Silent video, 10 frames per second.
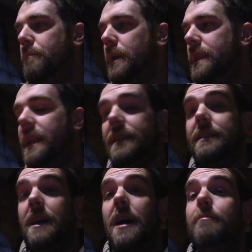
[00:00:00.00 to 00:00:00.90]
but then it
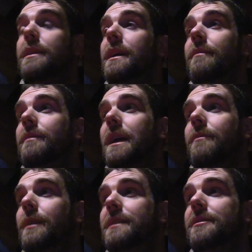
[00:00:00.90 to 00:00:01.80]
stopped, and,
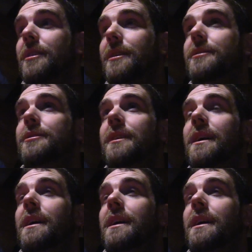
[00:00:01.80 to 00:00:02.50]
and we searched